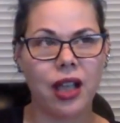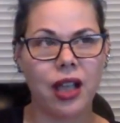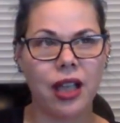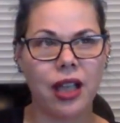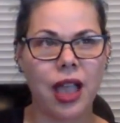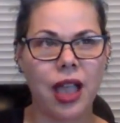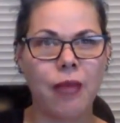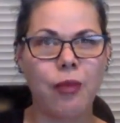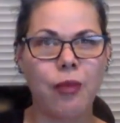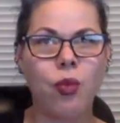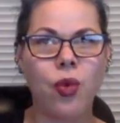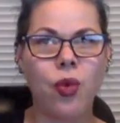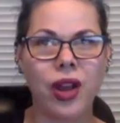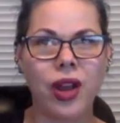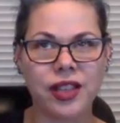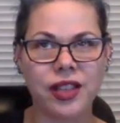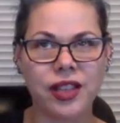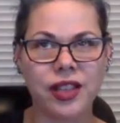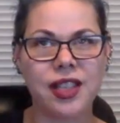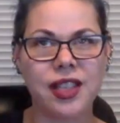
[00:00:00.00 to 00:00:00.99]
I, I
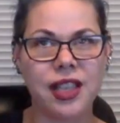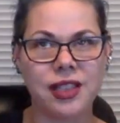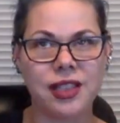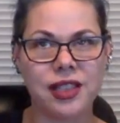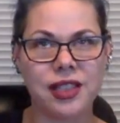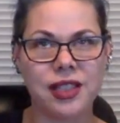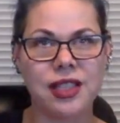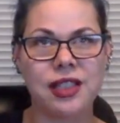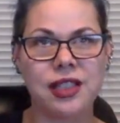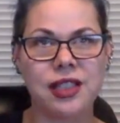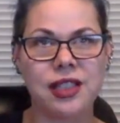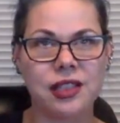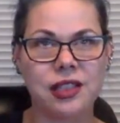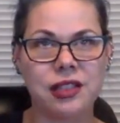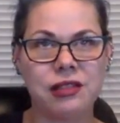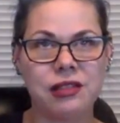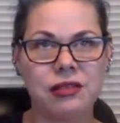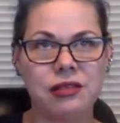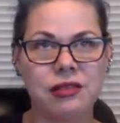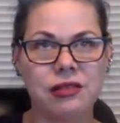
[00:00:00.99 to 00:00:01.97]
want to say
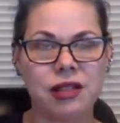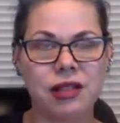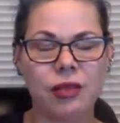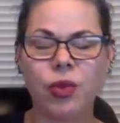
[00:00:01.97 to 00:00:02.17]
season,